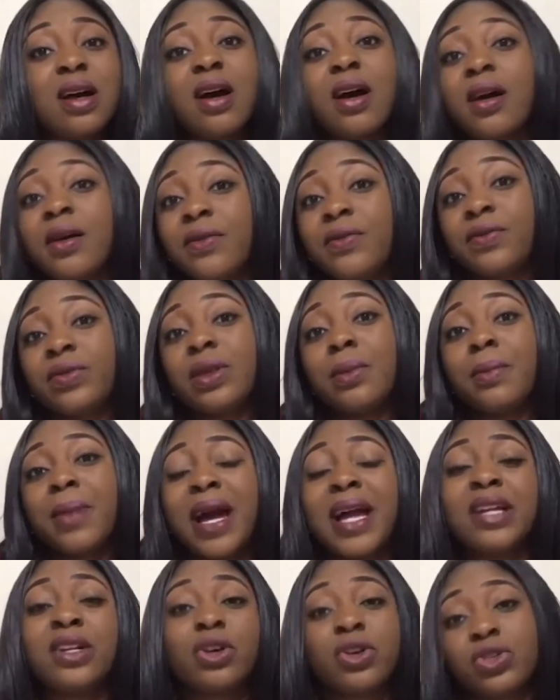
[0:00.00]
of the
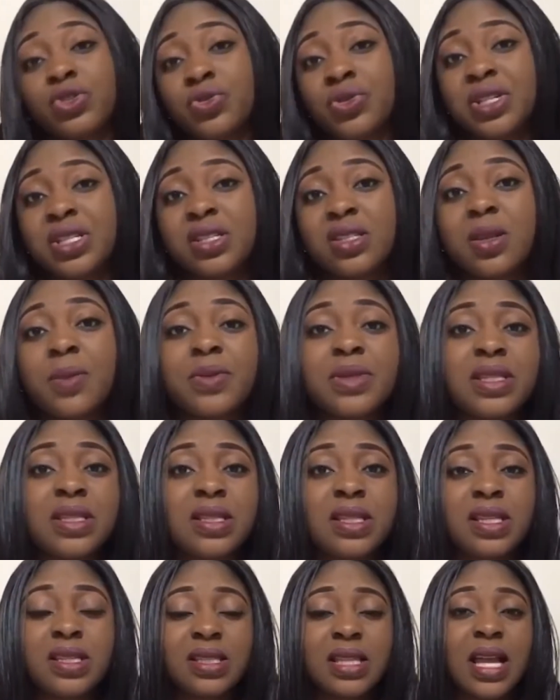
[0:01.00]
mind-altering
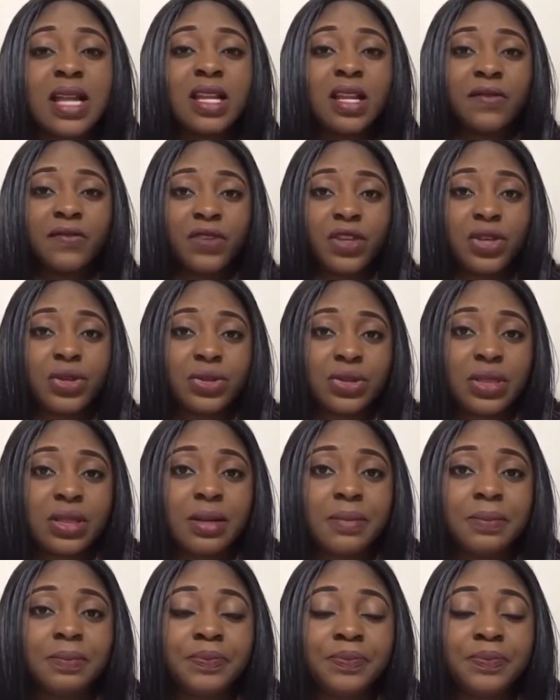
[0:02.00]
substances that they've used.